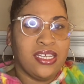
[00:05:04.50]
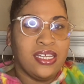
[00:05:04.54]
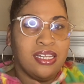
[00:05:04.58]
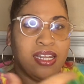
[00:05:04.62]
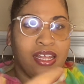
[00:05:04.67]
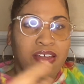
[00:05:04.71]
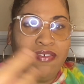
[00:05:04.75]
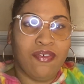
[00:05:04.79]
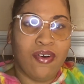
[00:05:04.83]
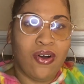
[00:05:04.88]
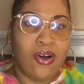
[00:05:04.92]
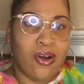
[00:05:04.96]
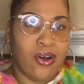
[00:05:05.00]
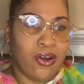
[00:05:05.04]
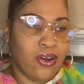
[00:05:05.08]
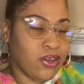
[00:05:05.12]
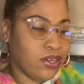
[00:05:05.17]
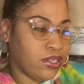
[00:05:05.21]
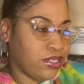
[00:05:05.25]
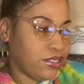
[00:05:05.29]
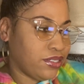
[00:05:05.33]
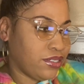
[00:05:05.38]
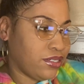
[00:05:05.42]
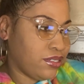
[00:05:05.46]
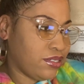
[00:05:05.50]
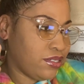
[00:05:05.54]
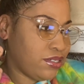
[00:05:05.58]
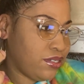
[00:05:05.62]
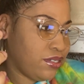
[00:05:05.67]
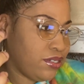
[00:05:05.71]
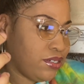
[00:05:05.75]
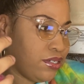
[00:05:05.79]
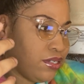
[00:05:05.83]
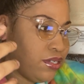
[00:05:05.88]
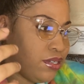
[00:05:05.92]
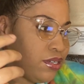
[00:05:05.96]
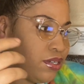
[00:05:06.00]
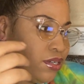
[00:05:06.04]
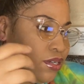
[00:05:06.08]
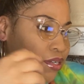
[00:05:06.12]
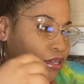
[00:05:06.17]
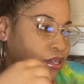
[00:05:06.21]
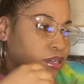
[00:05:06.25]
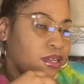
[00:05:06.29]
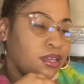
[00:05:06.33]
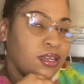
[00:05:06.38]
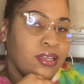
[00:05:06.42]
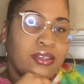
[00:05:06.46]
to live on.
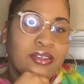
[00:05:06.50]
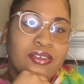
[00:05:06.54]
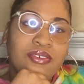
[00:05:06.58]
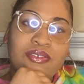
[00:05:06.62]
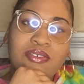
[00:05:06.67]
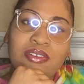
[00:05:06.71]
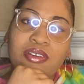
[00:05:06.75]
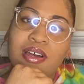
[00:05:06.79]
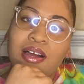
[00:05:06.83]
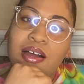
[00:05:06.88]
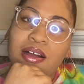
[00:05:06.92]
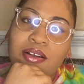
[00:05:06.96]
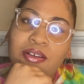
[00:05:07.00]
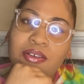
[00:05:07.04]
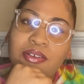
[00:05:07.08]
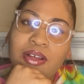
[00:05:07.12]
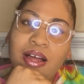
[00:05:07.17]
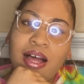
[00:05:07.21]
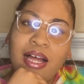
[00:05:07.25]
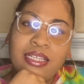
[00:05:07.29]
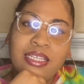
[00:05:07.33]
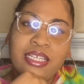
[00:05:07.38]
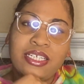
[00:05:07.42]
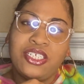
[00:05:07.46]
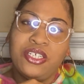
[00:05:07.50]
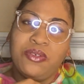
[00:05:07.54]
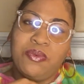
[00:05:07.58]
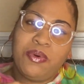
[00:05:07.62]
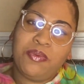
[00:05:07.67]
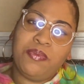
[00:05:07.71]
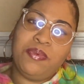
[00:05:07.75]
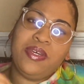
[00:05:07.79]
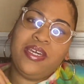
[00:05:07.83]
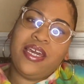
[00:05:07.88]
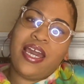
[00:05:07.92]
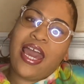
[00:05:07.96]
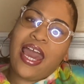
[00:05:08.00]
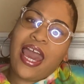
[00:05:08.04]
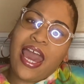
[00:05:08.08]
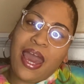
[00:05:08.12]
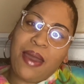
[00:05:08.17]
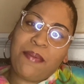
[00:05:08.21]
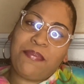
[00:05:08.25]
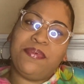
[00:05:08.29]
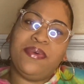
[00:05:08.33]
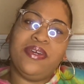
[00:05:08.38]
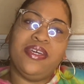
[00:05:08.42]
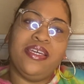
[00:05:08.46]
You know, I think she would be
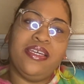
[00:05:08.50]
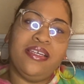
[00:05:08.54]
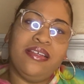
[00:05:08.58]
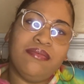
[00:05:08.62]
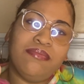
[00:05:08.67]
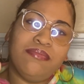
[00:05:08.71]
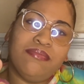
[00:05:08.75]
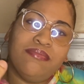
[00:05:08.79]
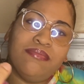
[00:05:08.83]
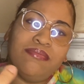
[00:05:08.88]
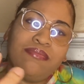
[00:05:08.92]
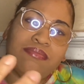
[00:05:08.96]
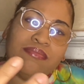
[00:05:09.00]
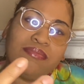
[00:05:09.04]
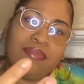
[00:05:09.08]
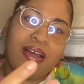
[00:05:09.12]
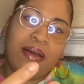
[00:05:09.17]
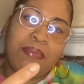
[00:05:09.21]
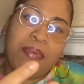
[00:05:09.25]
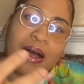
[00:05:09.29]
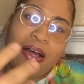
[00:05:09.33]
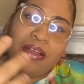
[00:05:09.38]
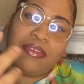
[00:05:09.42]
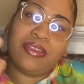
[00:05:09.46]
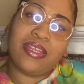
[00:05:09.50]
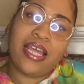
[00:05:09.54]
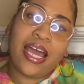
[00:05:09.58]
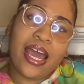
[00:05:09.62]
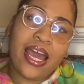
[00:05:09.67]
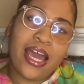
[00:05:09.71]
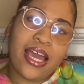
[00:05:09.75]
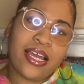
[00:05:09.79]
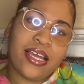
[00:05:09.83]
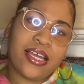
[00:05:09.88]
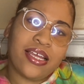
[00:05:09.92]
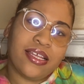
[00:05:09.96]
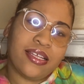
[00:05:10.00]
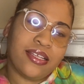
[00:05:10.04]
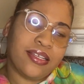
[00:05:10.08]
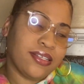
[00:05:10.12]
happy about that.